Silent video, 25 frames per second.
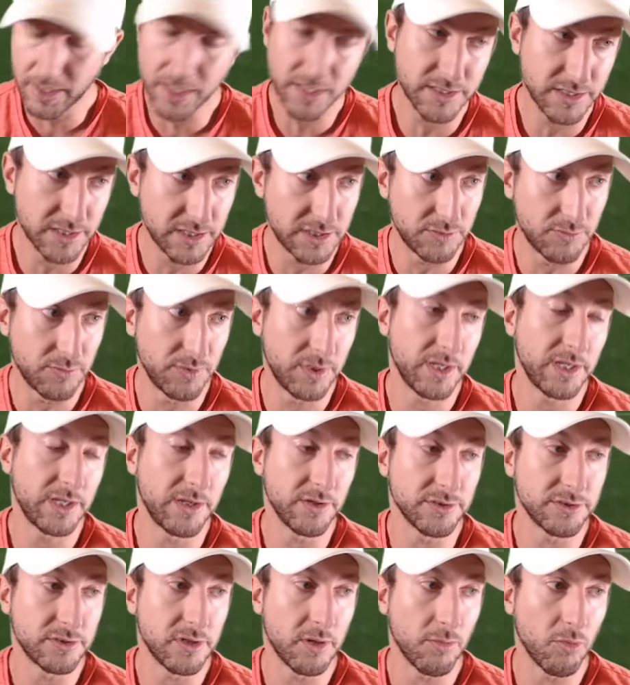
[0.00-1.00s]
Because this is
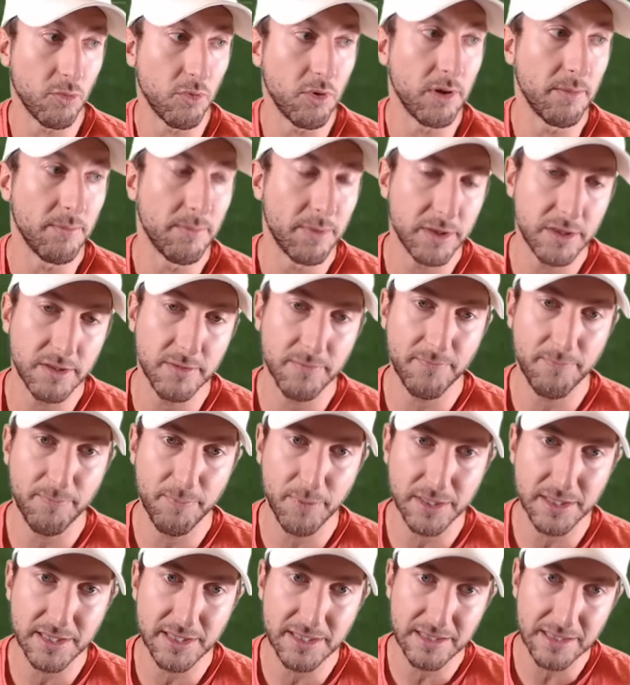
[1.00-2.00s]
ridiculous, number one.
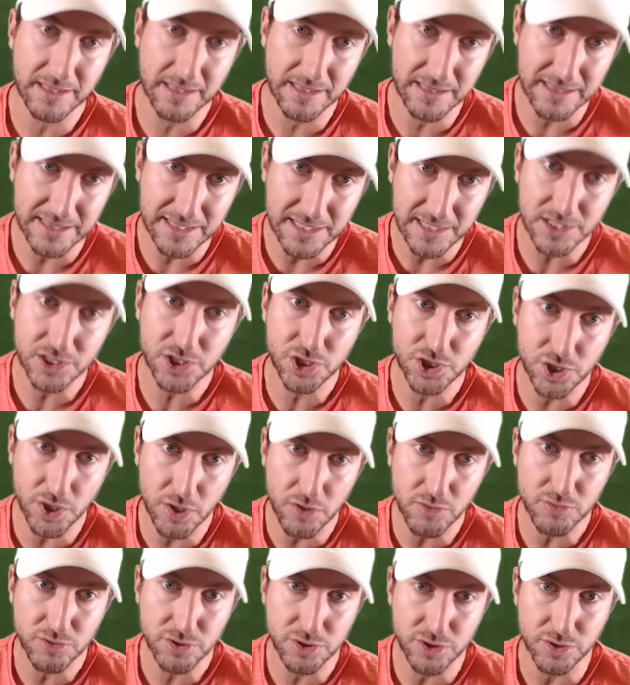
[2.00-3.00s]
But this
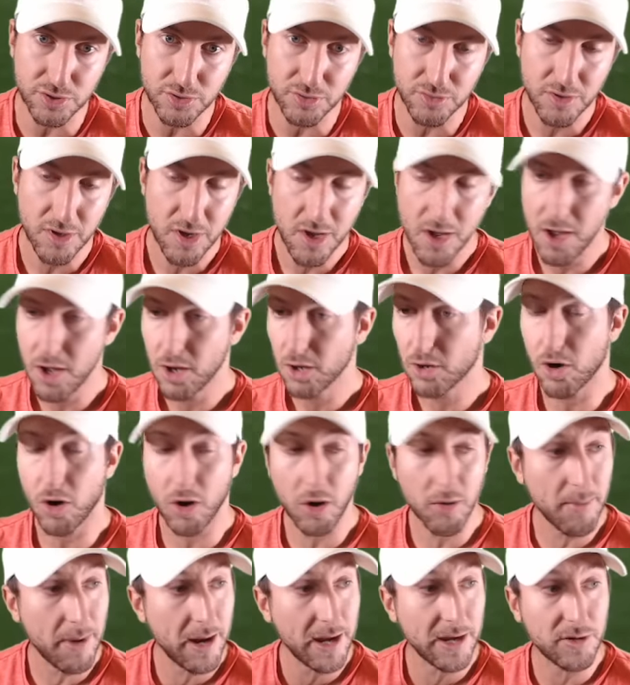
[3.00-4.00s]
shows you
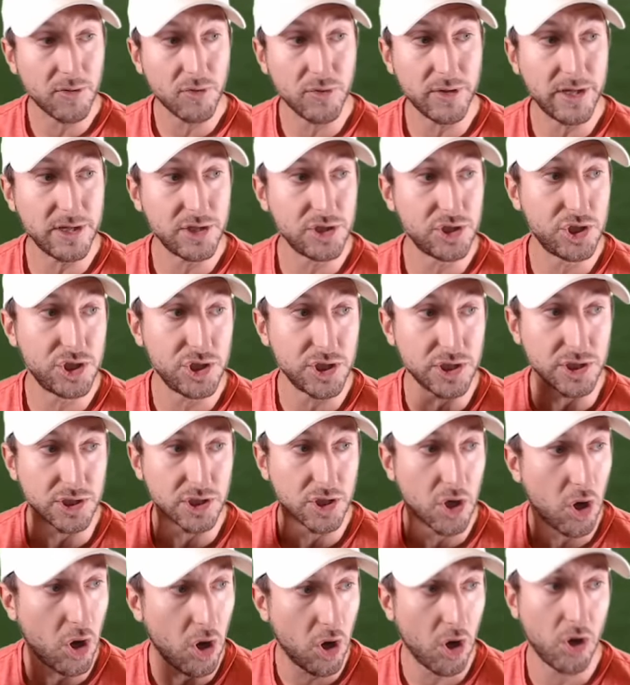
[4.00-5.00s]
Carmichael is
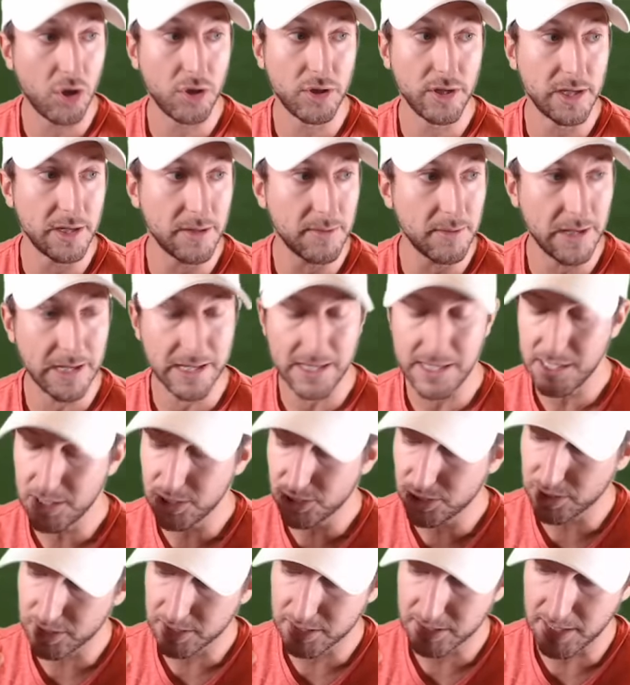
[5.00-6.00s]
just calling. Like,
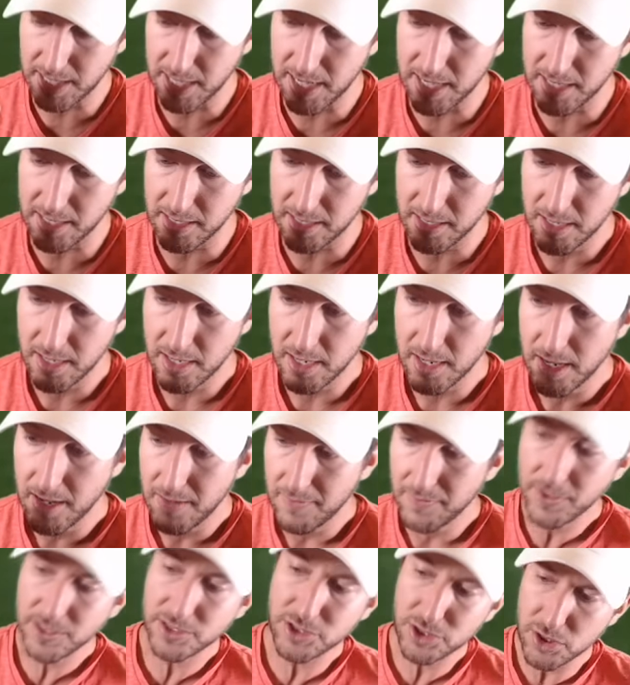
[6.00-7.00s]
he's just saying,
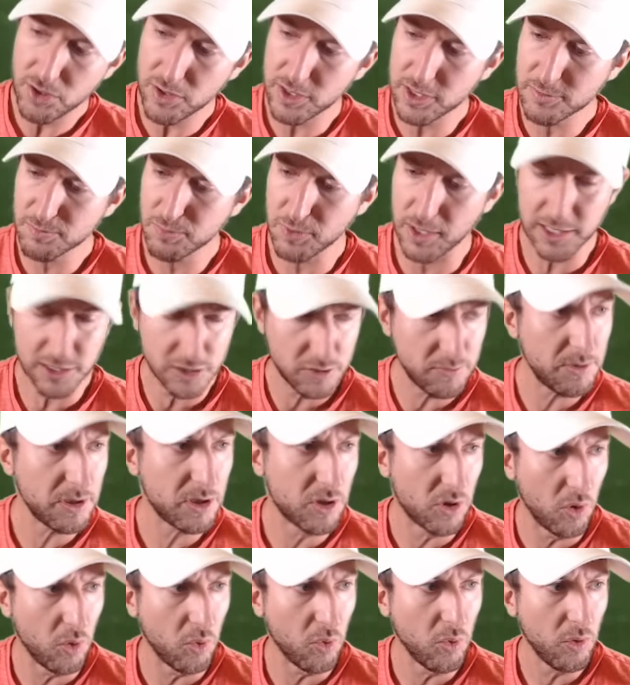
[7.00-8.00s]
let's do this play. This would
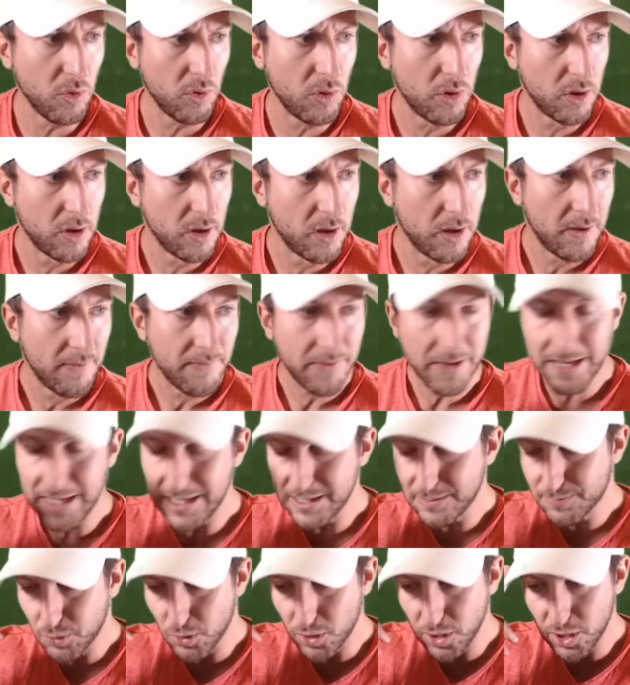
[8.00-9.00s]
be cool.
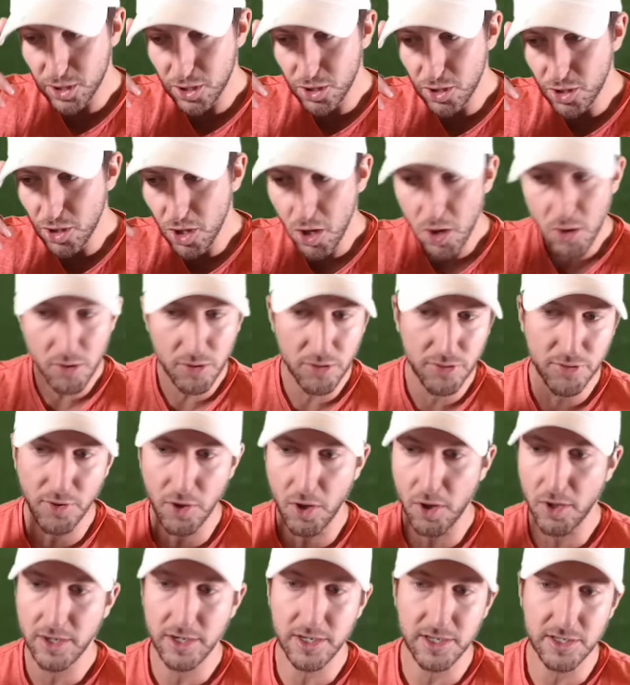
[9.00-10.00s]
And he's putting no
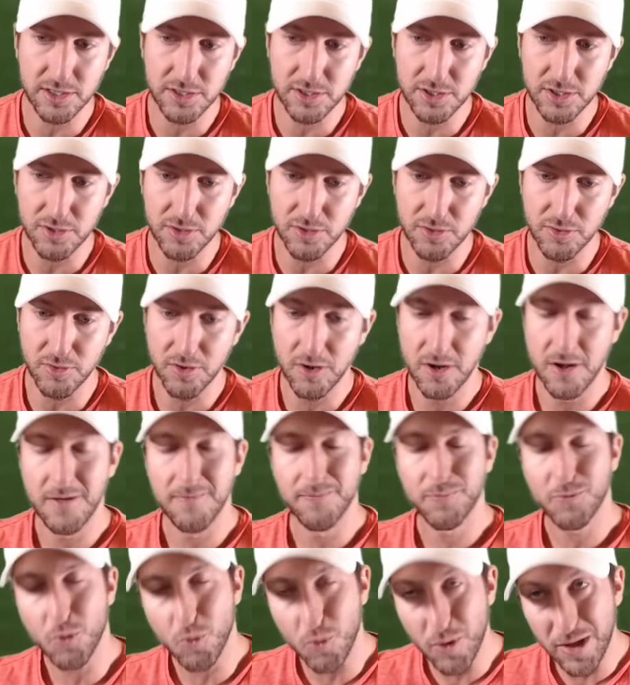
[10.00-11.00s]
thought into,
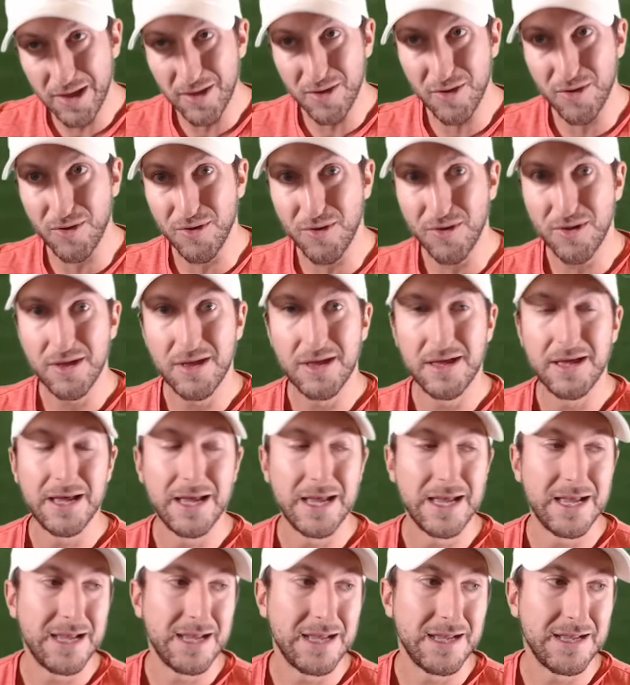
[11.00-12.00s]
well,
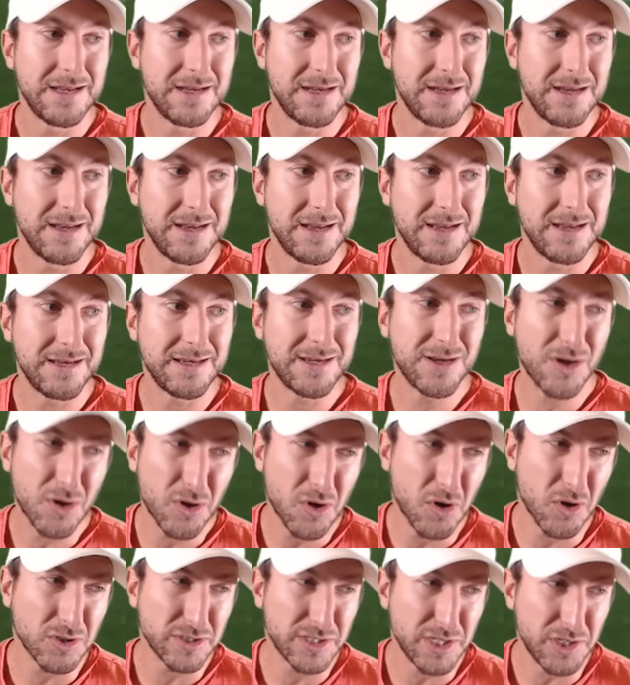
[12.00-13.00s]

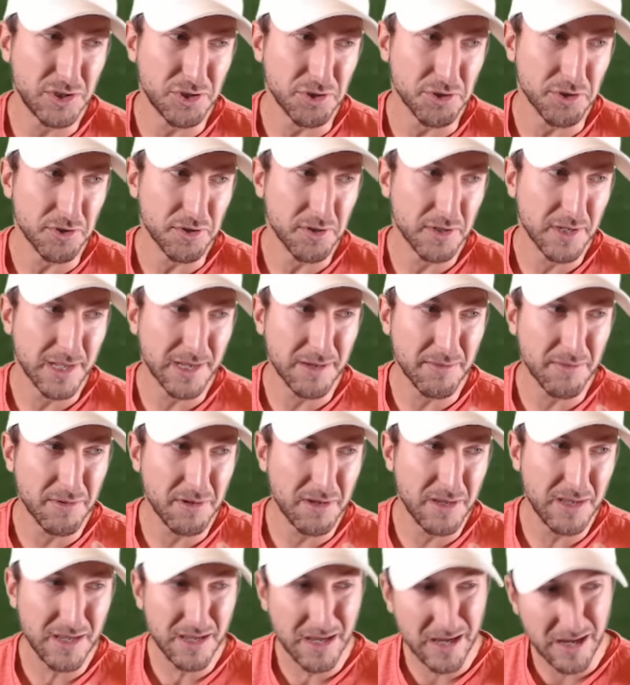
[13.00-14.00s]
Derek Carr's injured. Like,
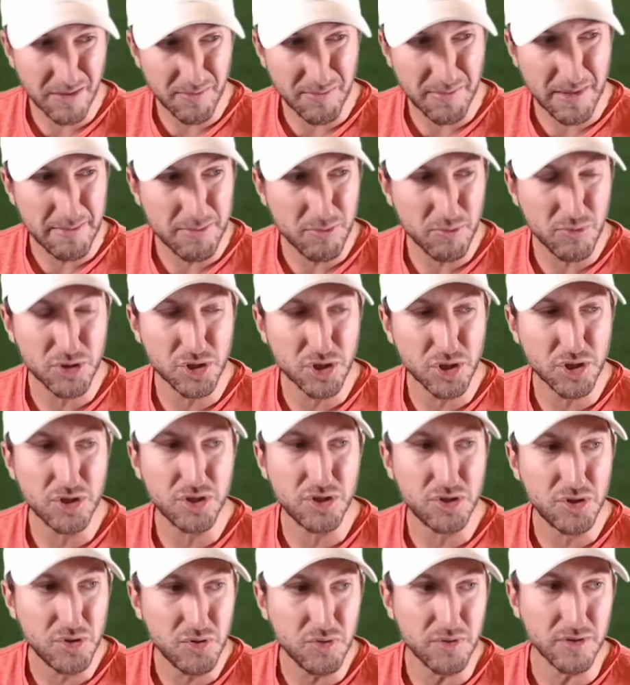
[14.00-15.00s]
maybe we
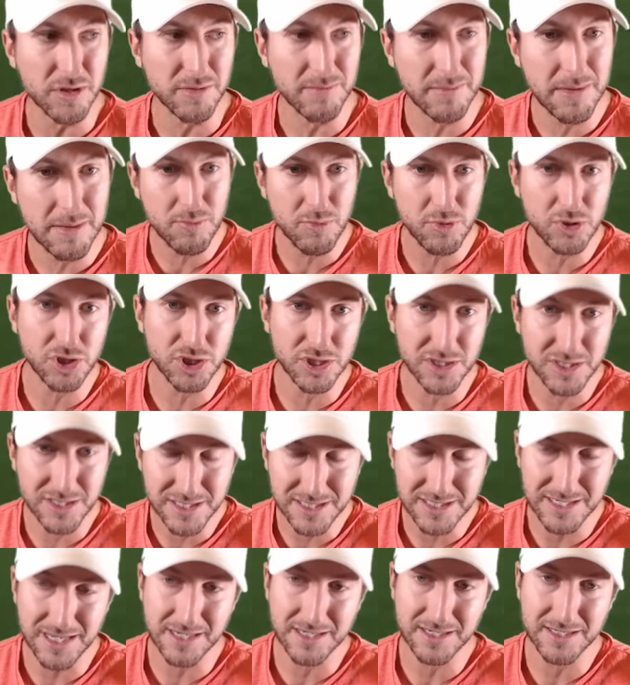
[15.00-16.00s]
shouldn't do Maybe we should
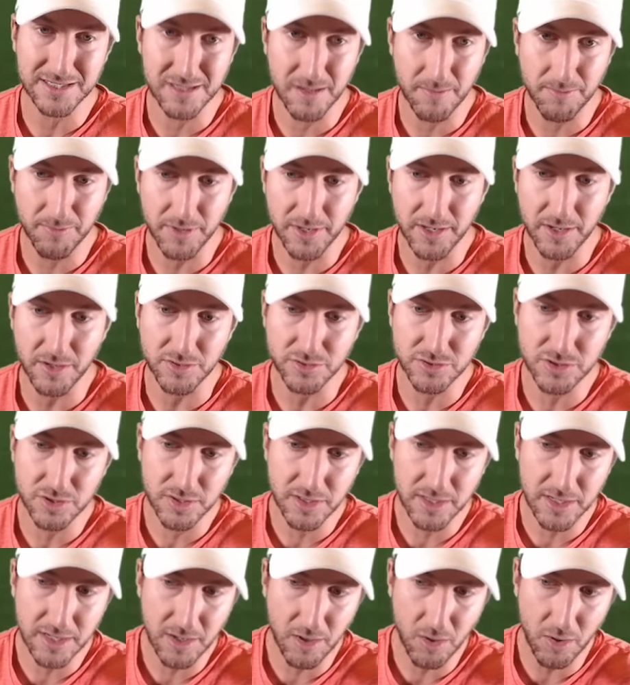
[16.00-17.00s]
just stick to something else.